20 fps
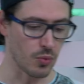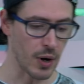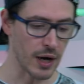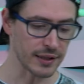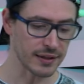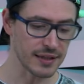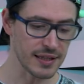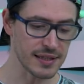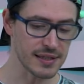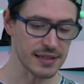
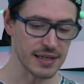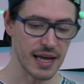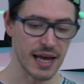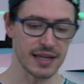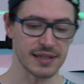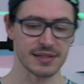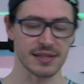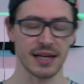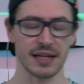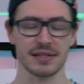What these
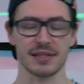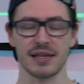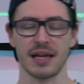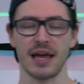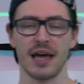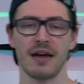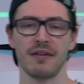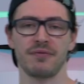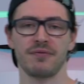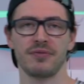headsets
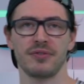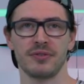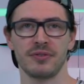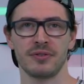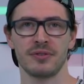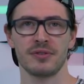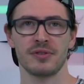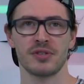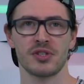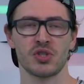have
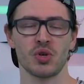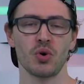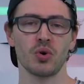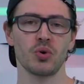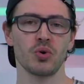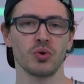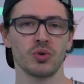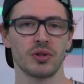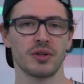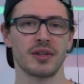so
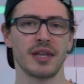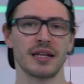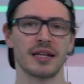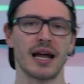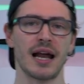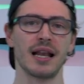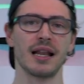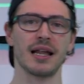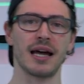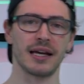good that
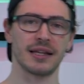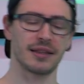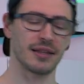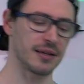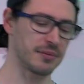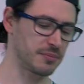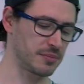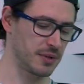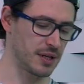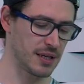I like
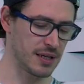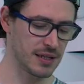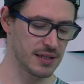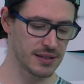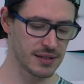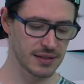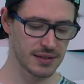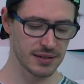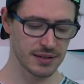them is